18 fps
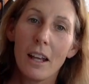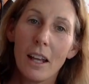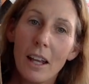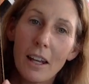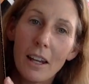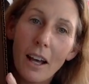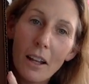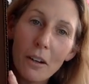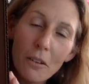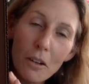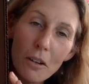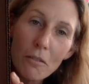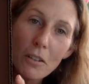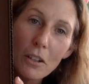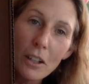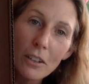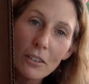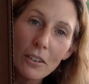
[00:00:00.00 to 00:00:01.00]
And I don't know if
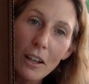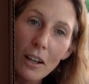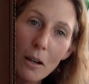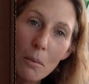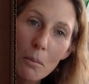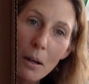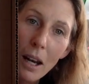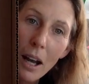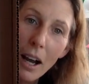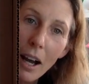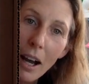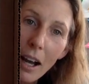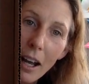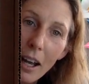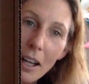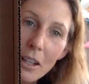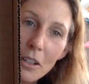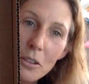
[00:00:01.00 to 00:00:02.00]
you can tell, but
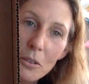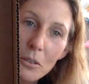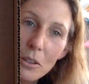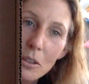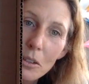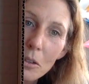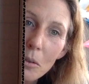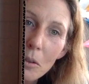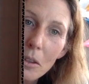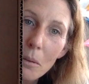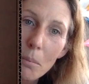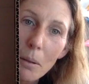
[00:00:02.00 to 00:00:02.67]
I drew with a